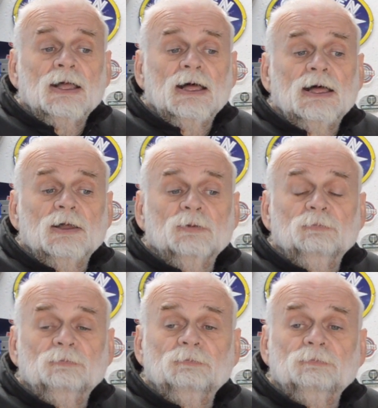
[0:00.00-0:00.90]
I
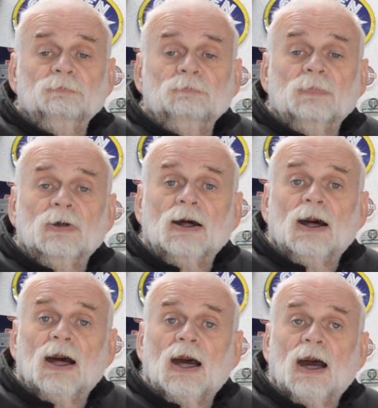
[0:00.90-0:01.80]

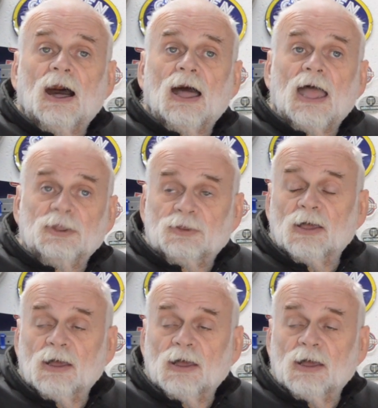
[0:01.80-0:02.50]
had